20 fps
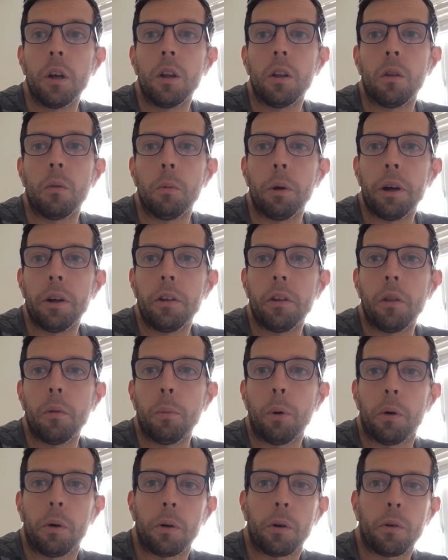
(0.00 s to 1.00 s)
the way that the
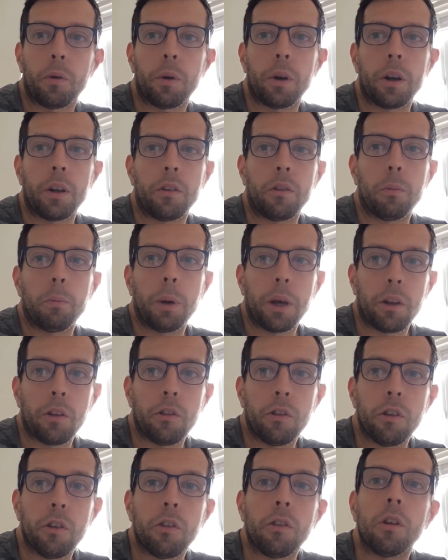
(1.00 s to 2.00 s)
poet creates
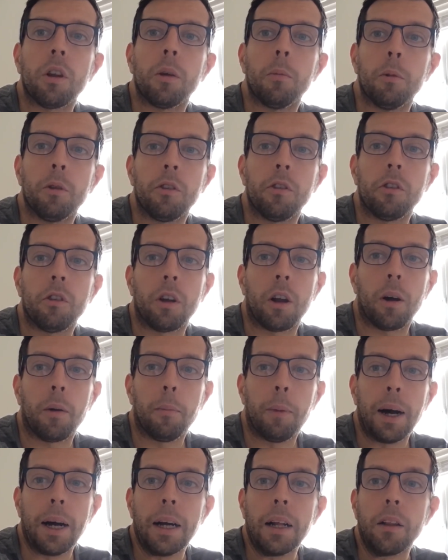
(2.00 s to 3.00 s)
pictures and images in our
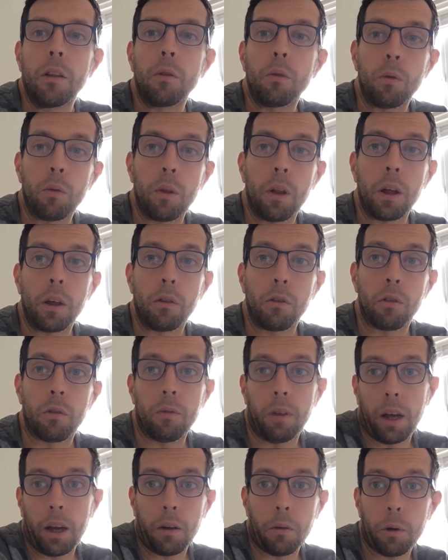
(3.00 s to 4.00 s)
mind through their use of
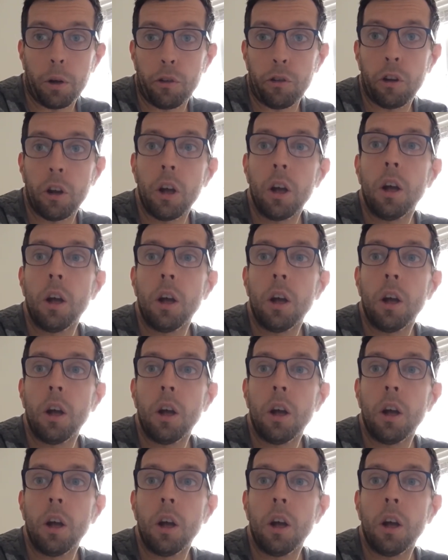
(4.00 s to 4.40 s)
language,